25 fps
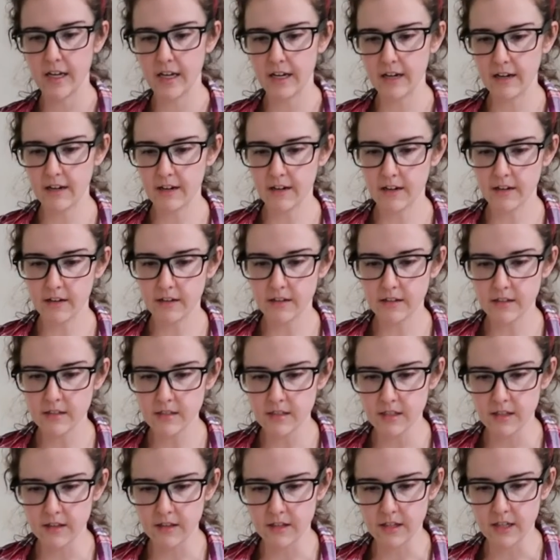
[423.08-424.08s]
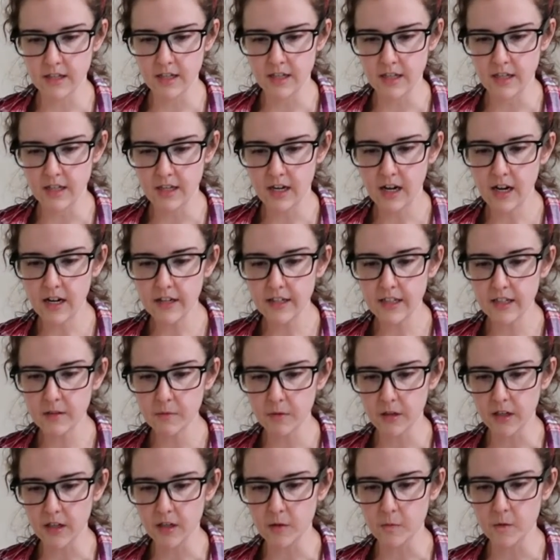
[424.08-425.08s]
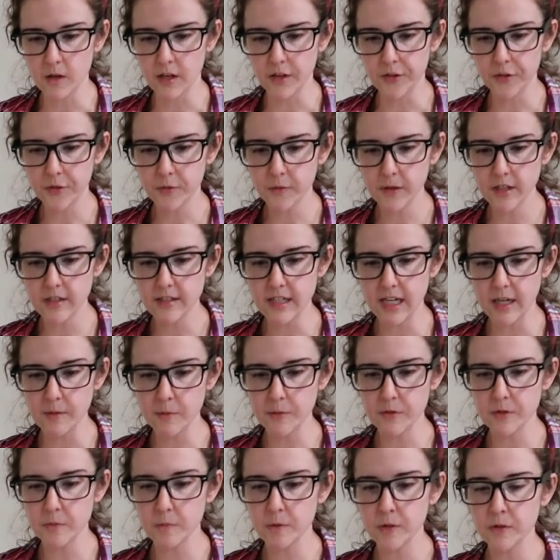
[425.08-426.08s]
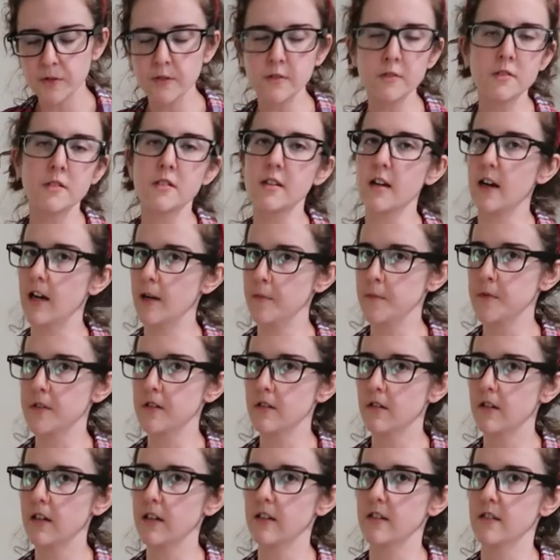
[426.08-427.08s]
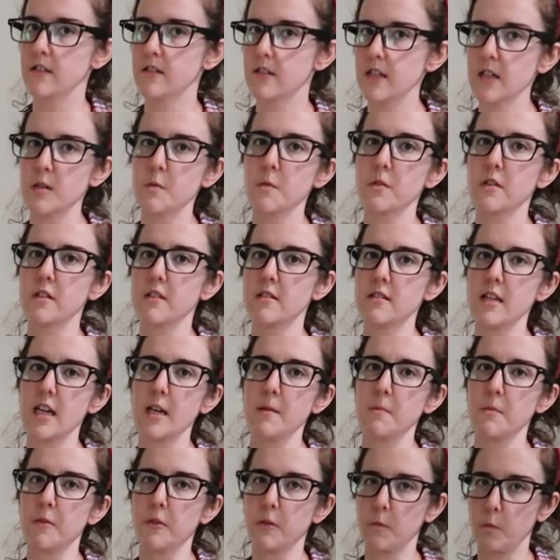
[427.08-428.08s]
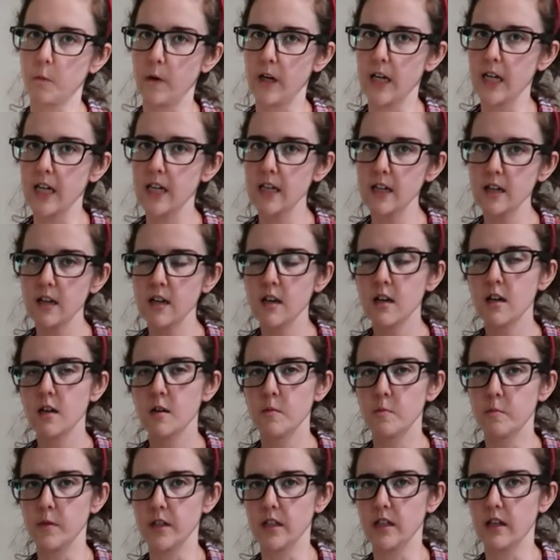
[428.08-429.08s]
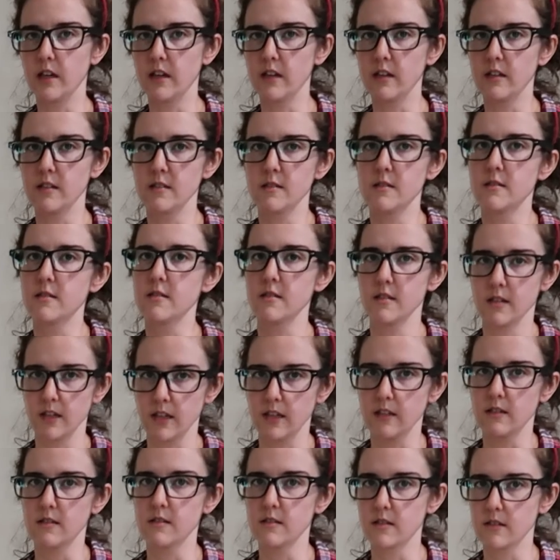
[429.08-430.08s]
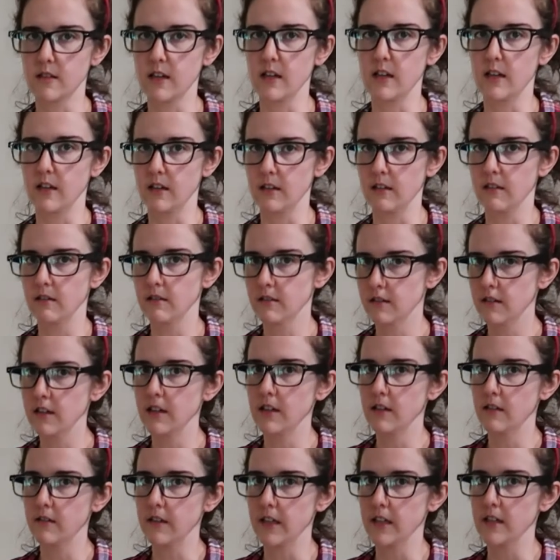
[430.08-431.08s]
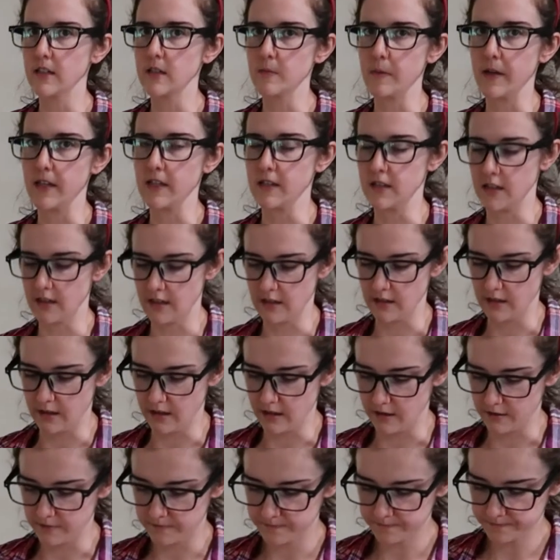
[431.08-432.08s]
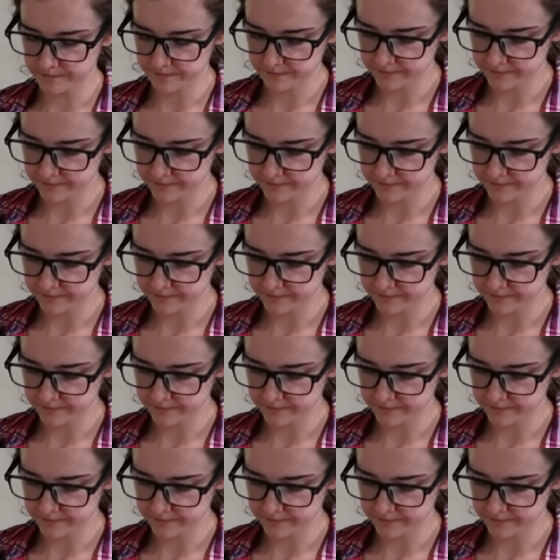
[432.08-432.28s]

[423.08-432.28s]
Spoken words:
And the honey, we're going to want 3 tablespoons. I'm still going to stick with the same 3 because it'll get spicy in here.